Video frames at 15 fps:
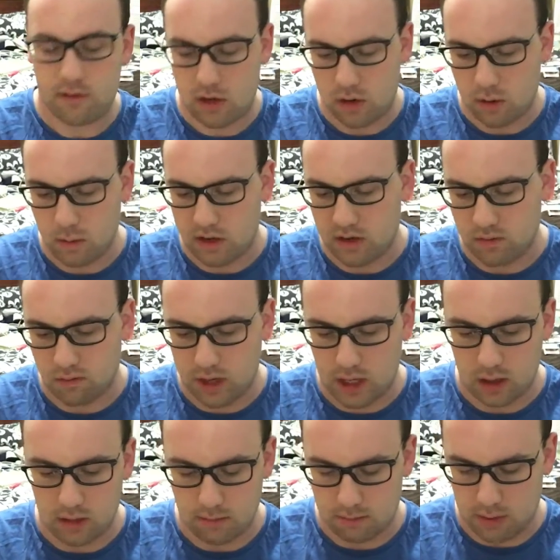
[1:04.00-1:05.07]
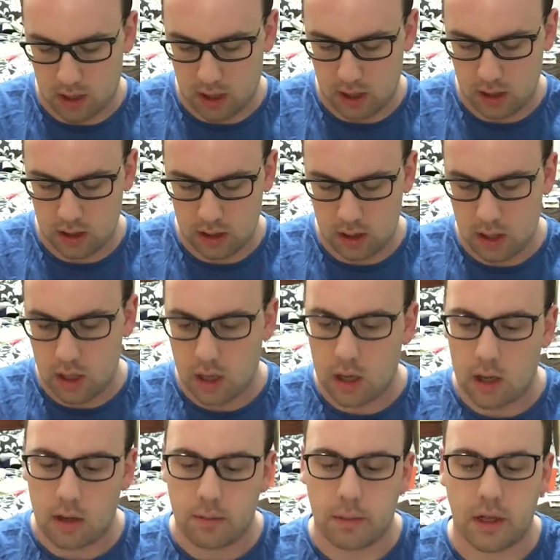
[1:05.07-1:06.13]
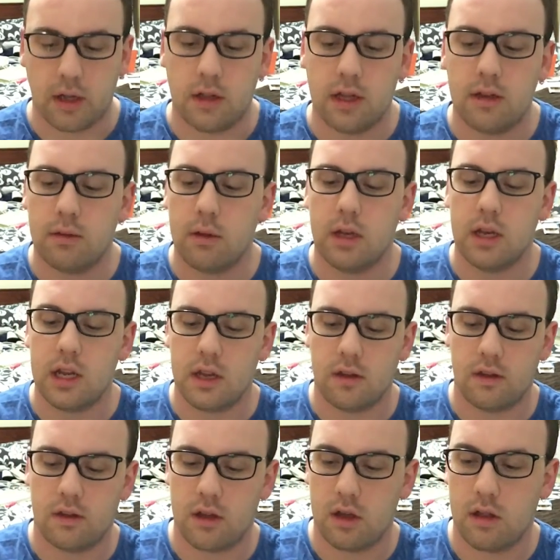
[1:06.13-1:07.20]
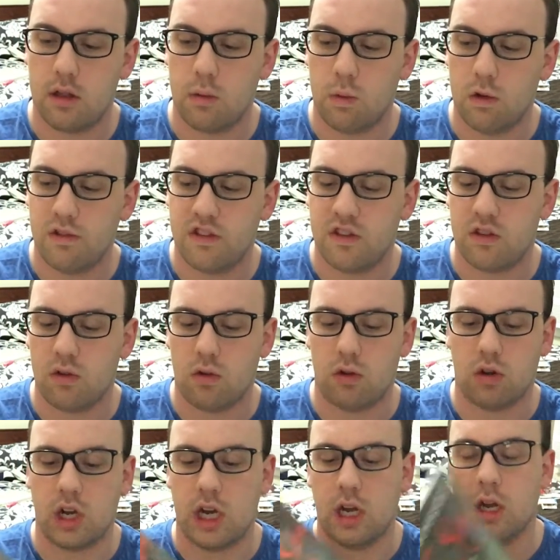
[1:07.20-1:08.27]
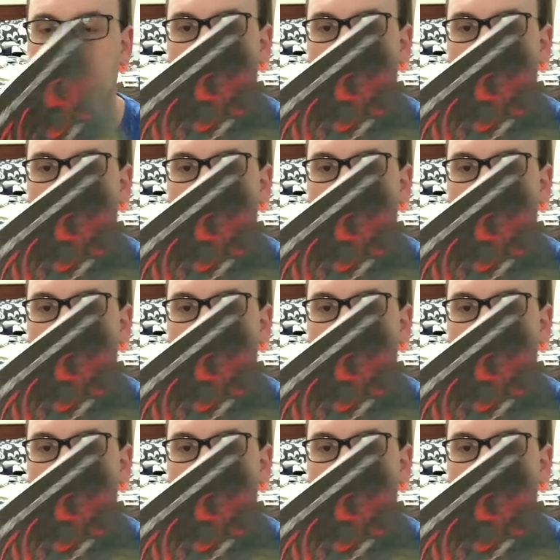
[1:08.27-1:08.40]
to know when to read them by. But this one is The Wolf Story